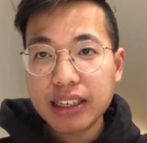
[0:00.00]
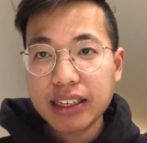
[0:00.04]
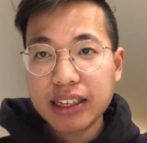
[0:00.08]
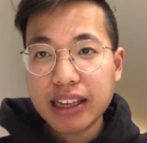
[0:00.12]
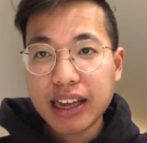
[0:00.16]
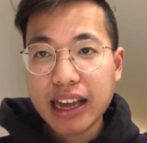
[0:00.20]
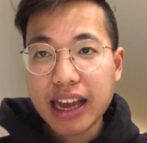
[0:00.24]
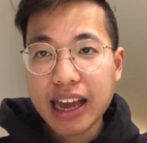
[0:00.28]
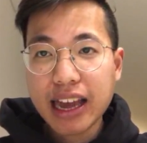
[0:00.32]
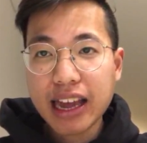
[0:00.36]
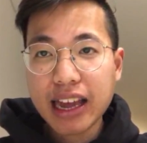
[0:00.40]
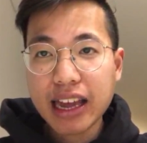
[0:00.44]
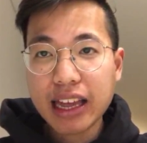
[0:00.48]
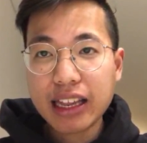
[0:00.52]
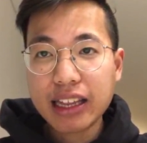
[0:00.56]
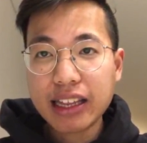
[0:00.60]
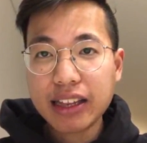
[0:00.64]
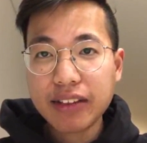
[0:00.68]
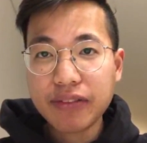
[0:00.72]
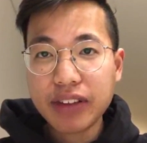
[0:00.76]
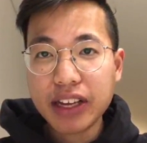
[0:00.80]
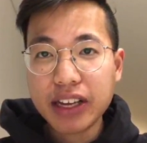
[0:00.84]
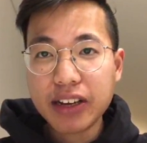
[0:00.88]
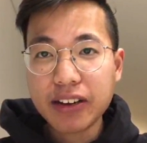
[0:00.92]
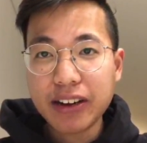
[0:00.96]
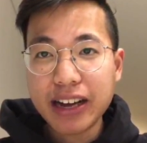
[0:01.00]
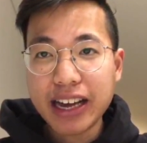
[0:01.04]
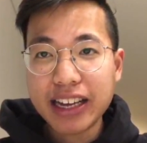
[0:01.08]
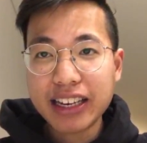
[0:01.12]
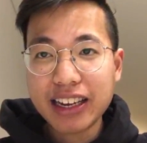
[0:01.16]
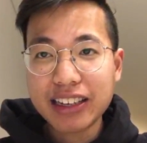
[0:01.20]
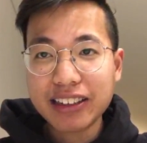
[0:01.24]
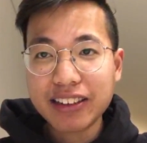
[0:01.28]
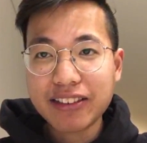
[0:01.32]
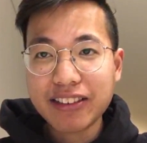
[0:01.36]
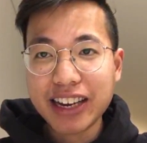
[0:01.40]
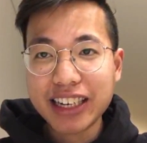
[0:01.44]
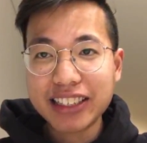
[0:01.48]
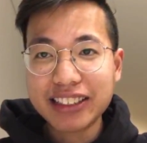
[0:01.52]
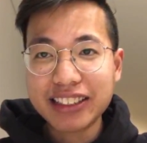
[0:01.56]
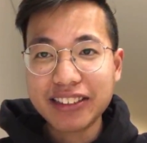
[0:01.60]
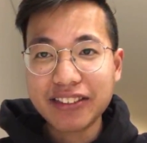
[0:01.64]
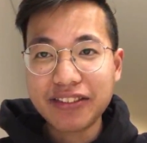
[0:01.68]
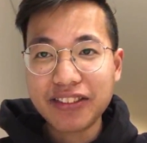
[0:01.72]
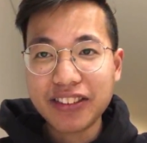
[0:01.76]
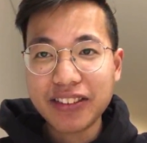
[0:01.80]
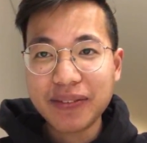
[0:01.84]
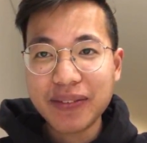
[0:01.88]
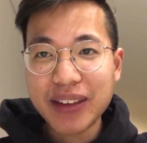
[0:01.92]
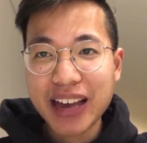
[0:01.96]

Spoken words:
And we got another question from